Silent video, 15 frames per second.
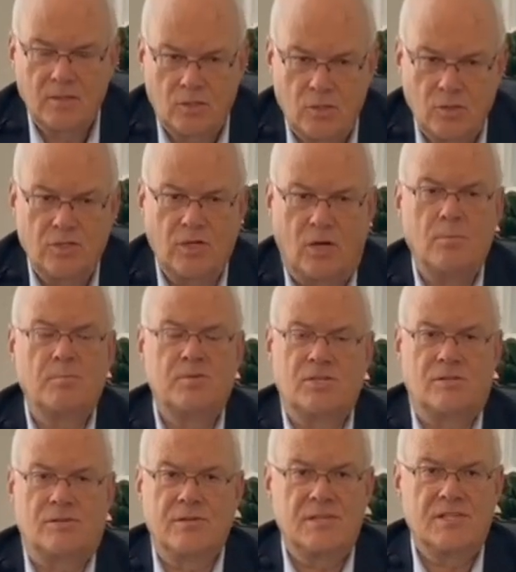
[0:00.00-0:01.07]
good
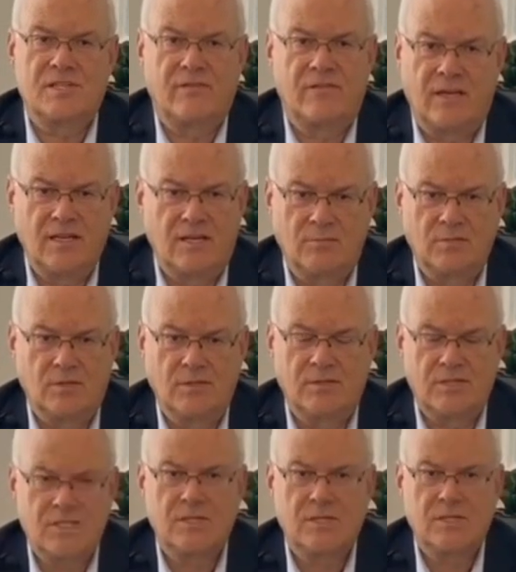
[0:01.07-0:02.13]
options available
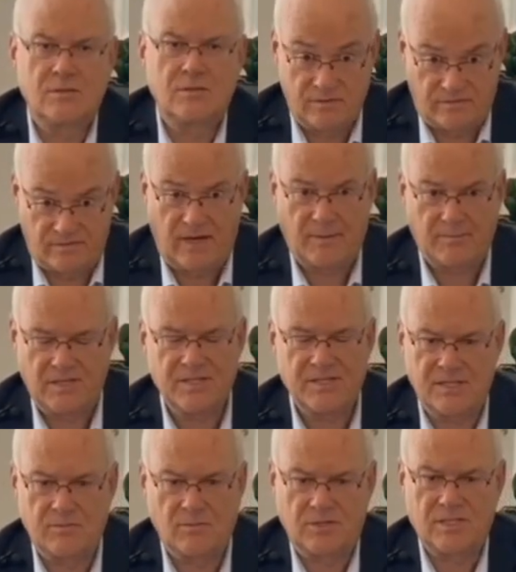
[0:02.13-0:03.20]
to families
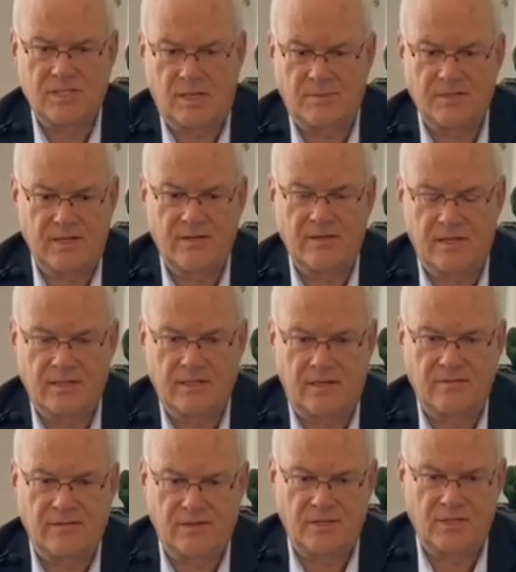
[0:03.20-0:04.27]
who want to come in and live
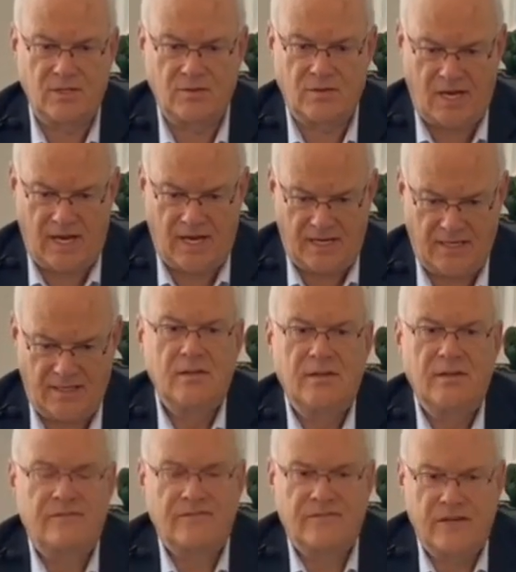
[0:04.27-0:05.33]
in the UK. The
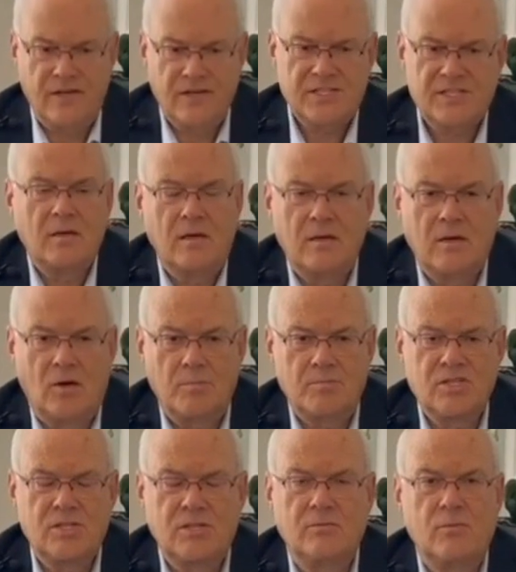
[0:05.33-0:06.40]
first
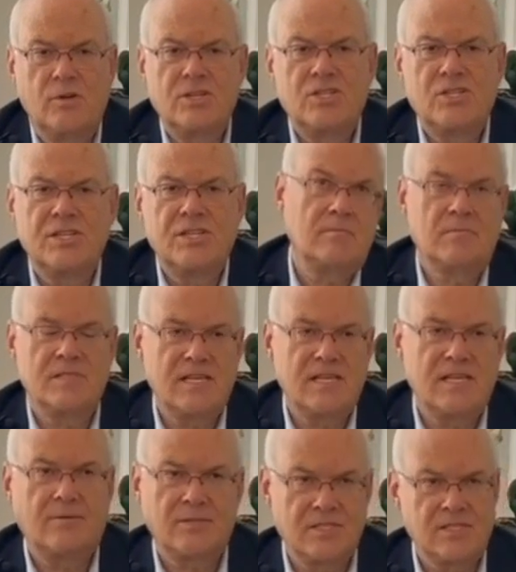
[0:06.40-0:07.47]
option, which
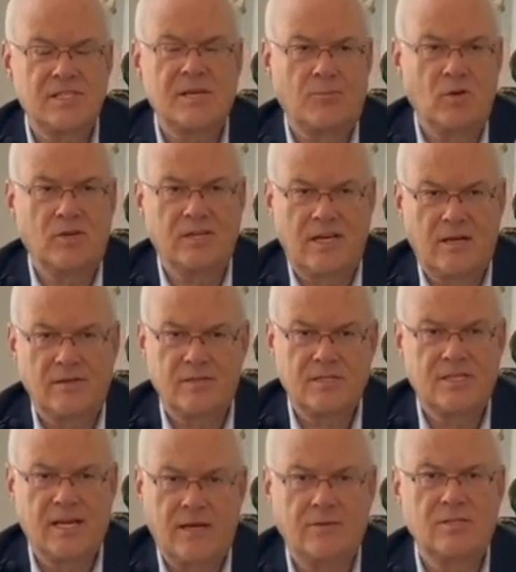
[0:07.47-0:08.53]
sounds somewhat
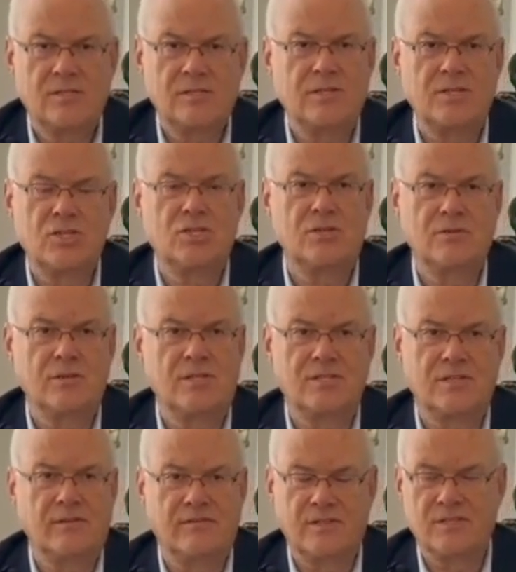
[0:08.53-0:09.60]

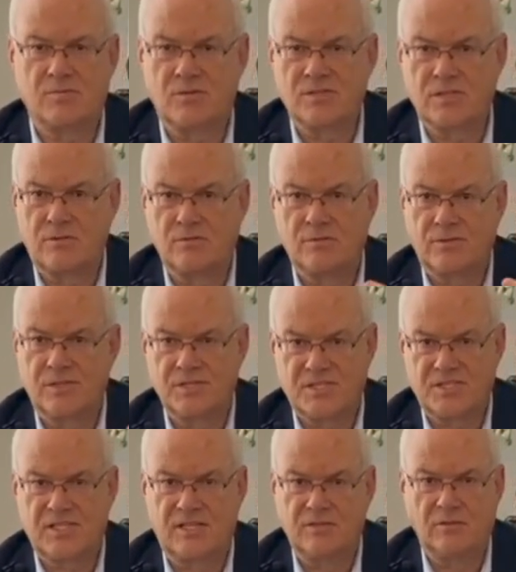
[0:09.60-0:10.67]
counterintuitive, is what's called the
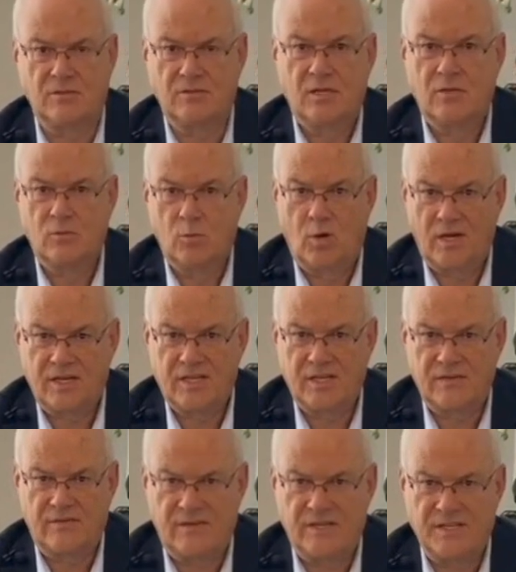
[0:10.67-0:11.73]
Skilled Worker
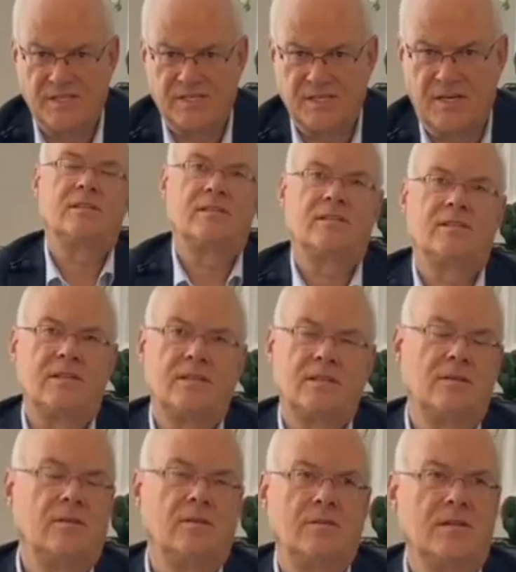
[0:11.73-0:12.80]
Visa. That
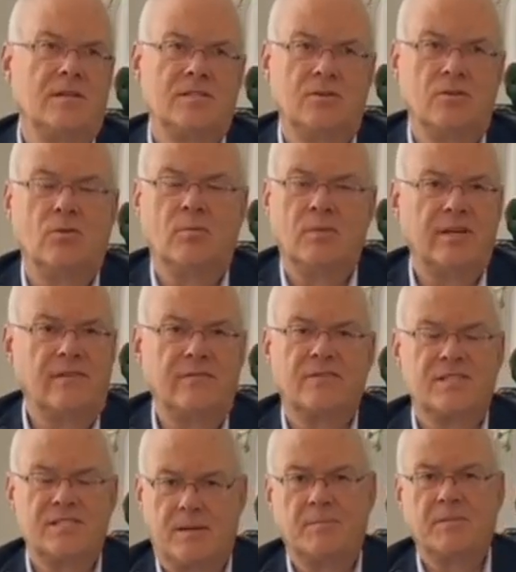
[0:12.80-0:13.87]
is normally for
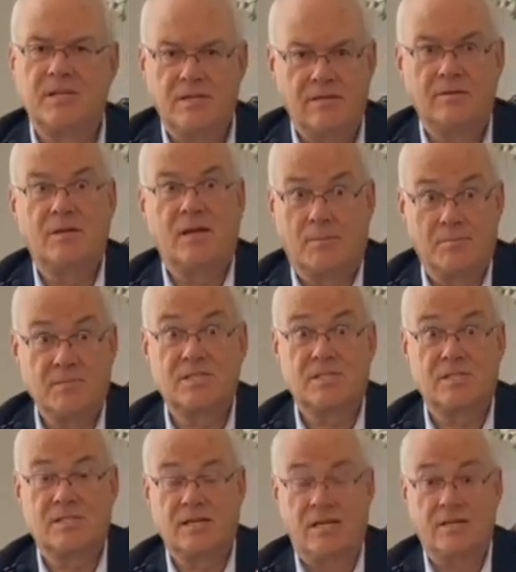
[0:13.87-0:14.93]
somebody who comes to
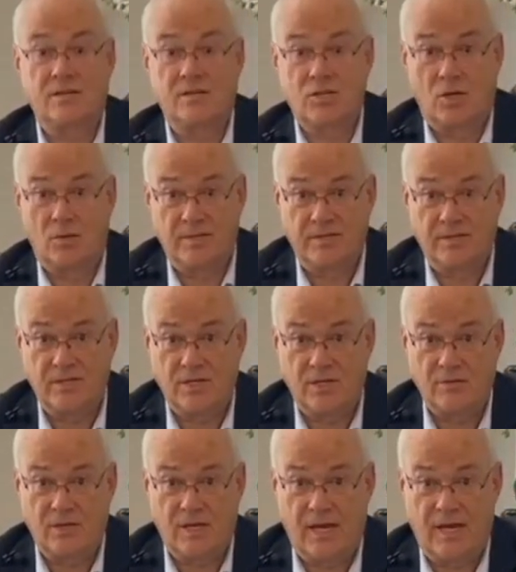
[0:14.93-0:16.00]
take a job in
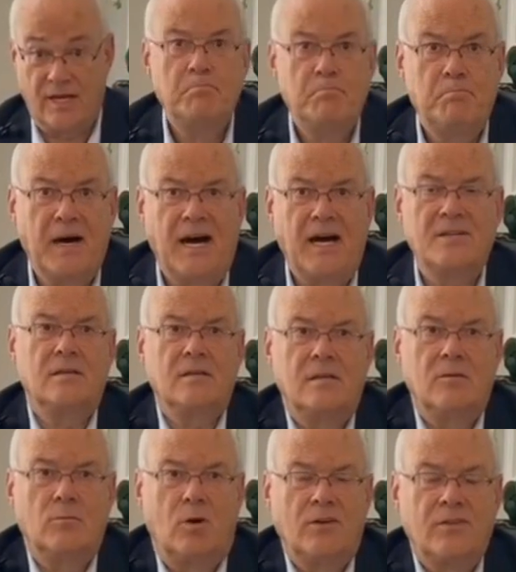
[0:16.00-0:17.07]
the UK. But
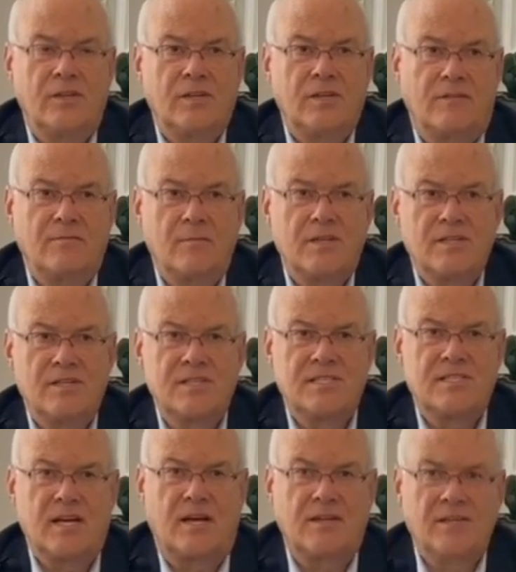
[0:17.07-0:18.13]
what the government has
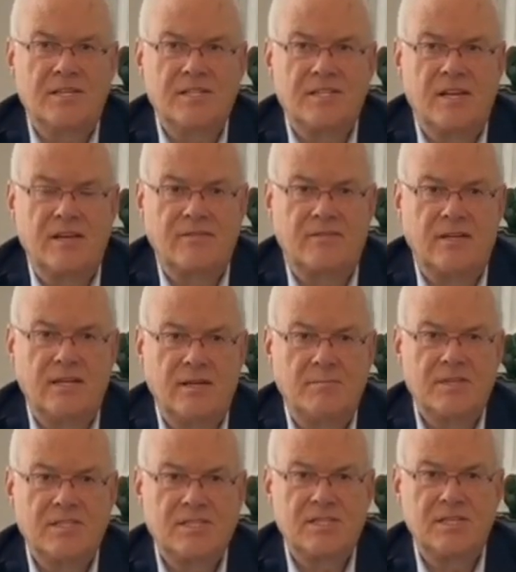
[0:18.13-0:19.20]
done is
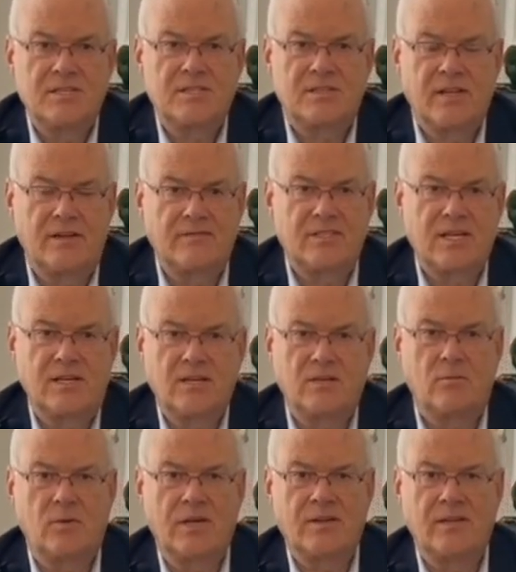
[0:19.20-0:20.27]
they've taken
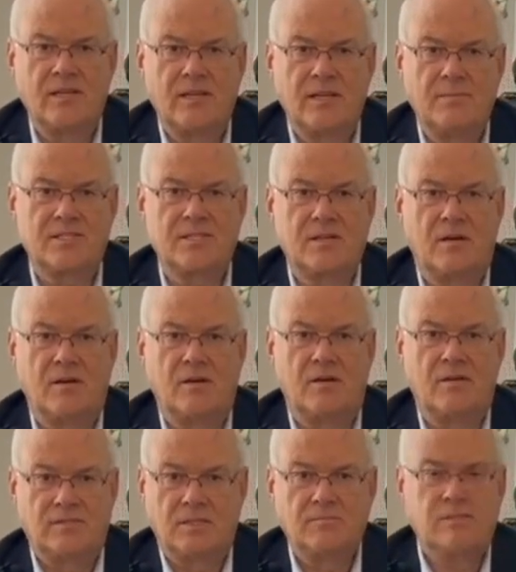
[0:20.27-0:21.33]
away the limit
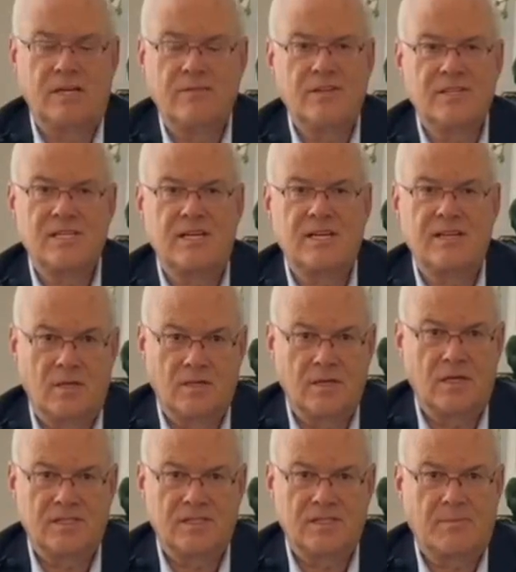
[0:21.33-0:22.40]
of previously
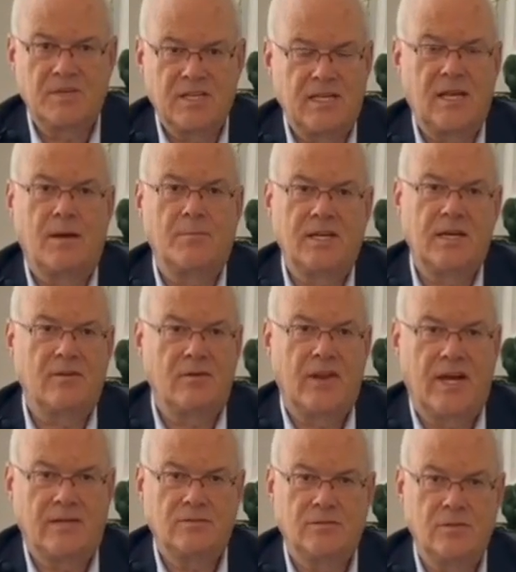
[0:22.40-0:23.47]
somebody coming on
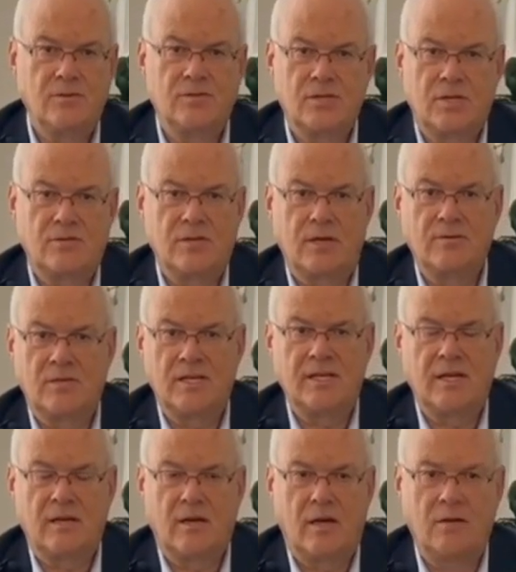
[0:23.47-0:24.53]
that route could only
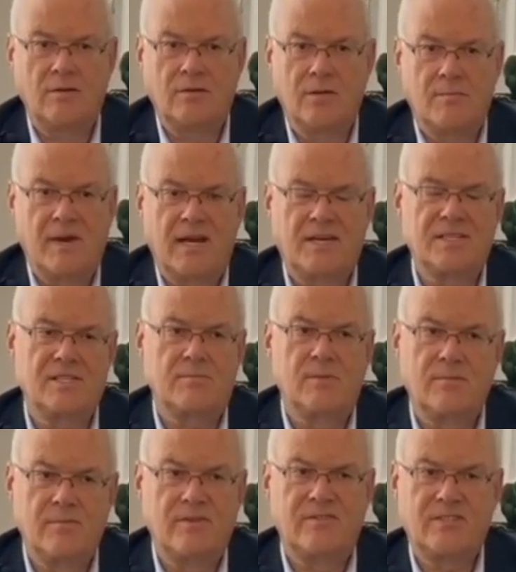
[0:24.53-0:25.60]
own a
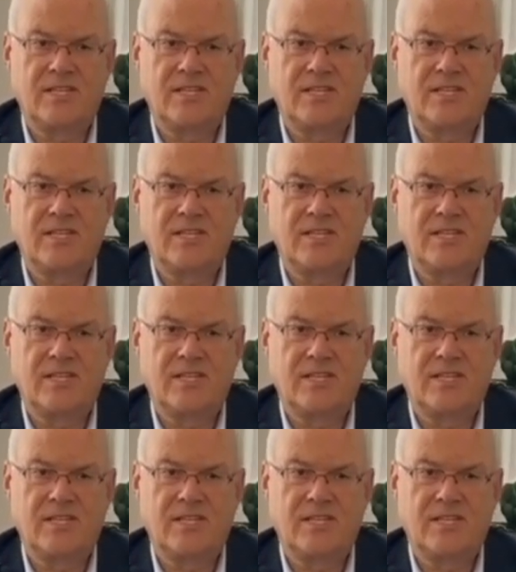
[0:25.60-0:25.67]
maximum of